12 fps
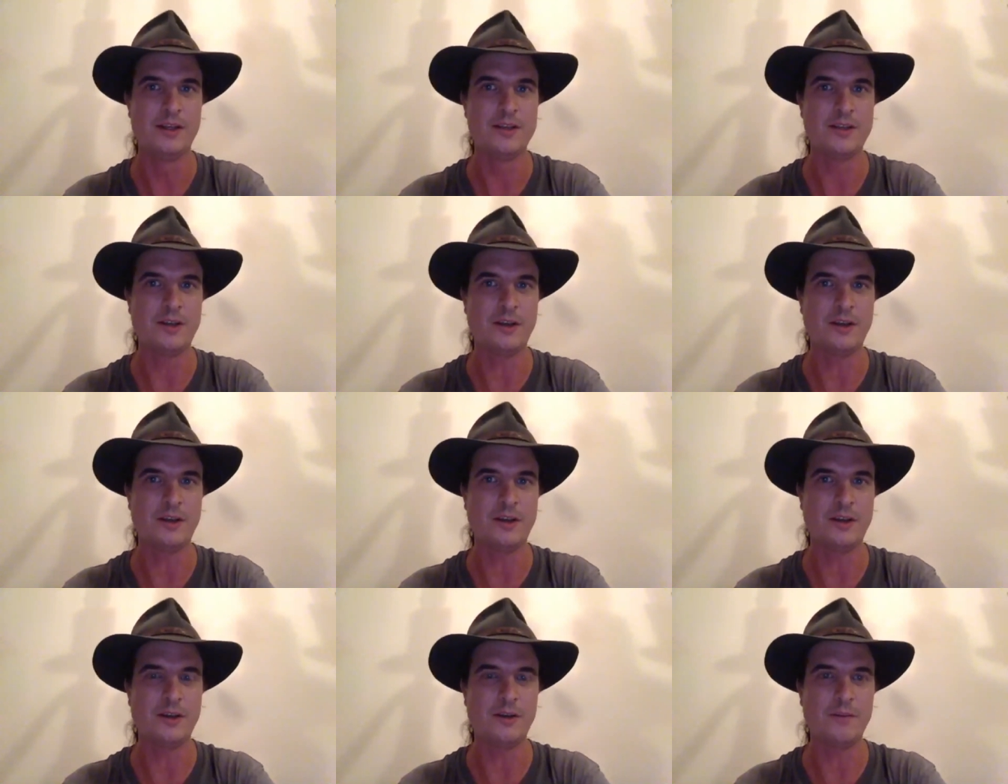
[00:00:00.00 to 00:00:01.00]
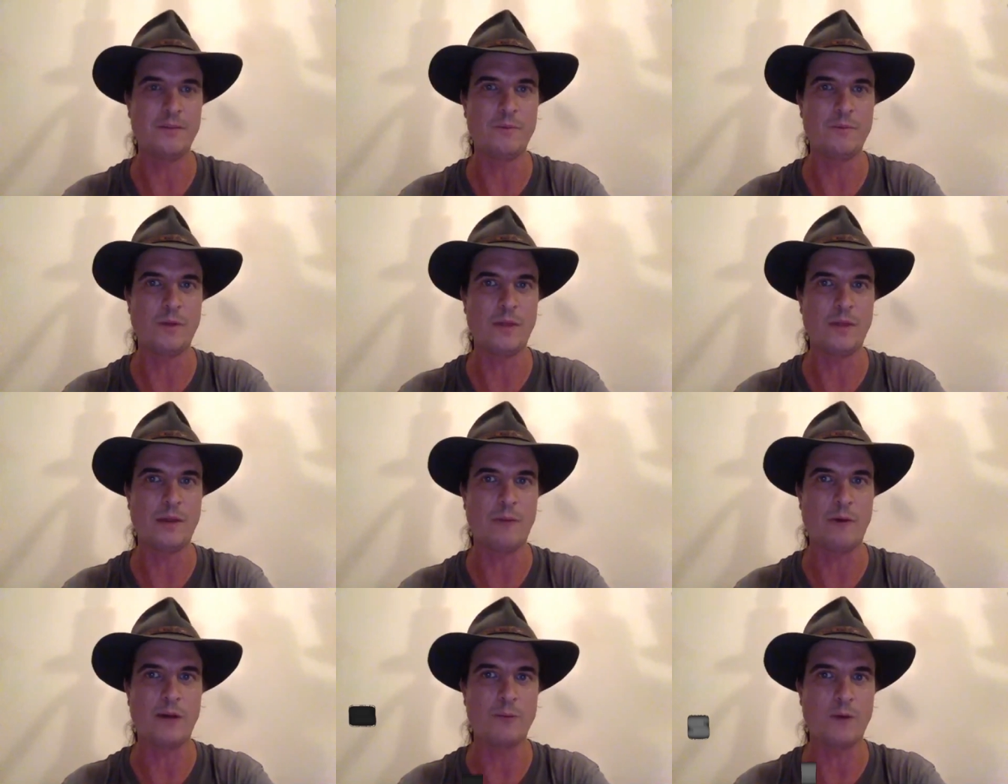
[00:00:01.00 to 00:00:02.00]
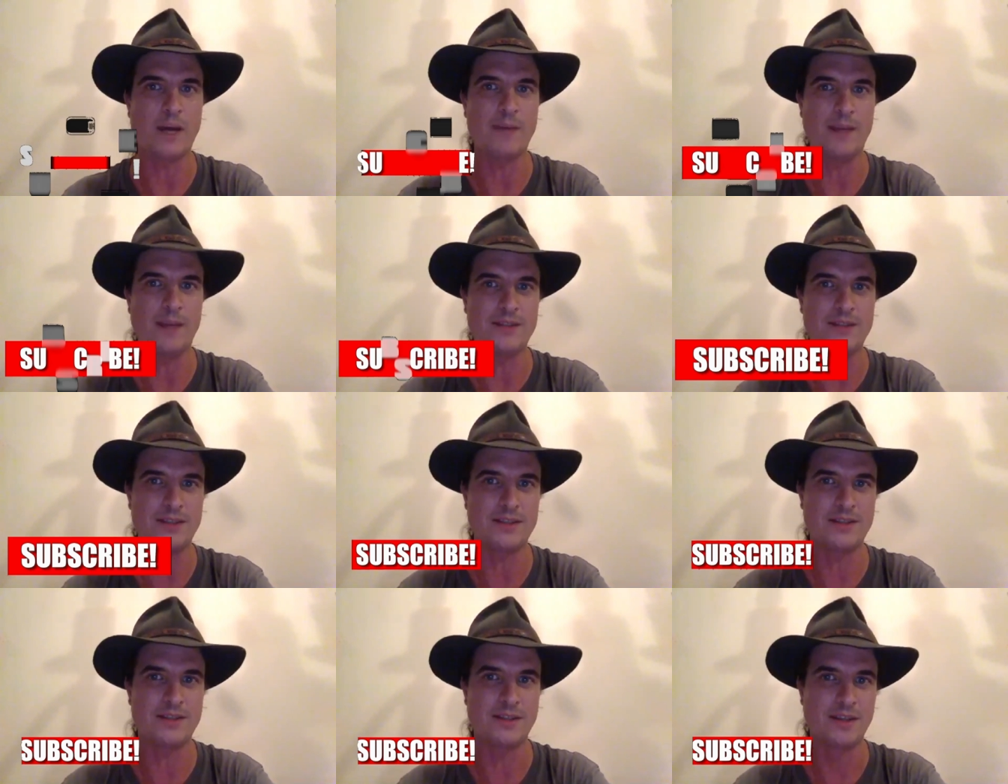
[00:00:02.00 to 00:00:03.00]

So what that one way means is